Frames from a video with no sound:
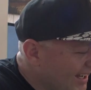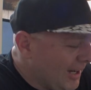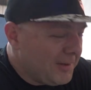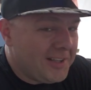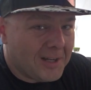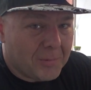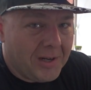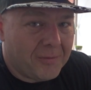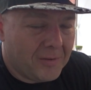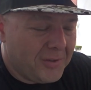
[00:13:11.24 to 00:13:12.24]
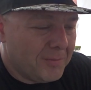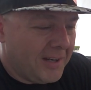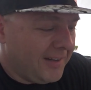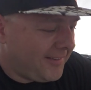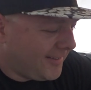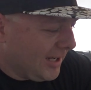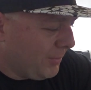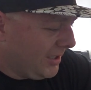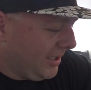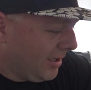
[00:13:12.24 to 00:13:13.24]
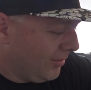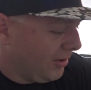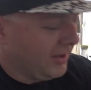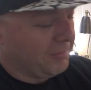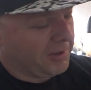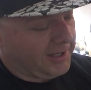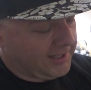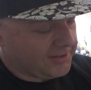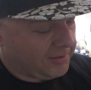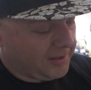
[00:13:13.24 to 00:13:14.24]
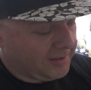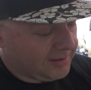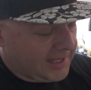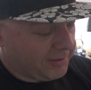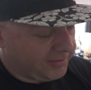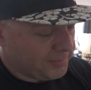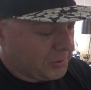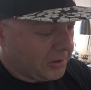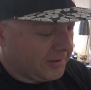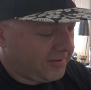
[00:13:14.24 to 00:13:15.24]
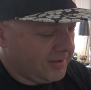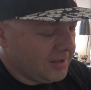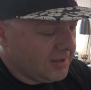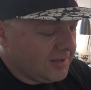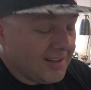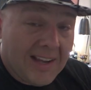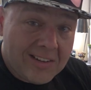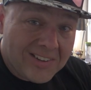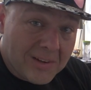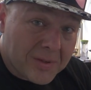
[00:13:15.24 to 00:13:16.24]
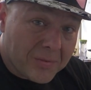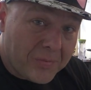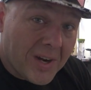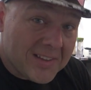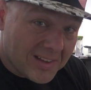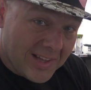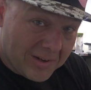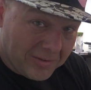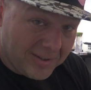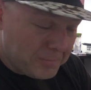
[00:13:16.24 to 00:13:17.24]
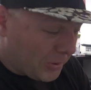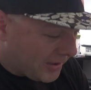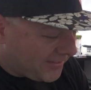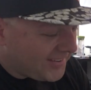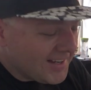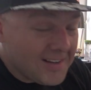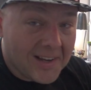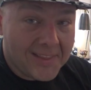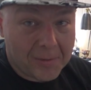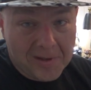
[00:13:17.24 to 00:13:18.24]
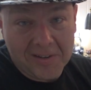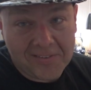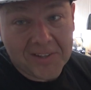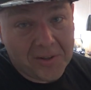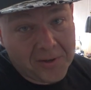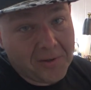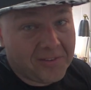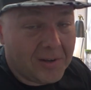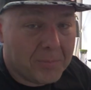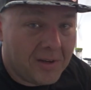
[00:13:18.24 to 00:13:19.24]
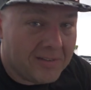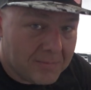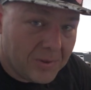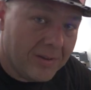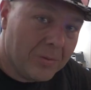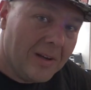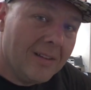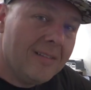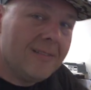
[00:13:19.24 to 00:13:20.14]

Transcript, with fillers: I'm gonna take a break for a few minutes, stop leaning over, then we're gonna get the lateral supports. Actually, I have to find the lateral supports and then we're gonna install those. They're pretty simple as well.